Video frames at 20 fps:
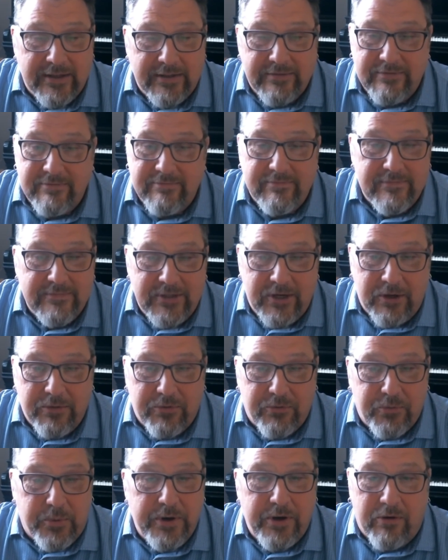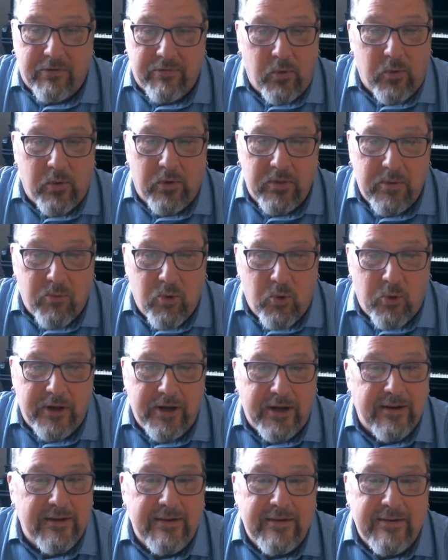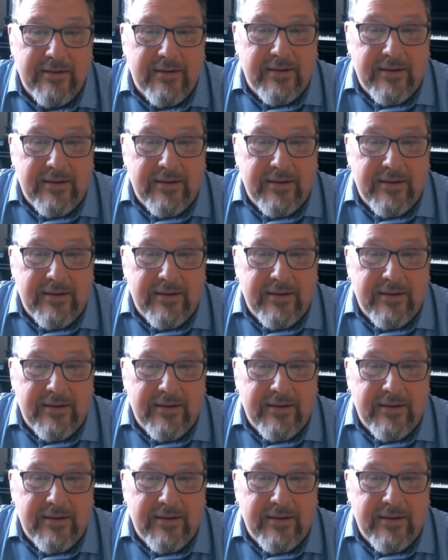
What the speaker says: at, 3 or 4 in the morning.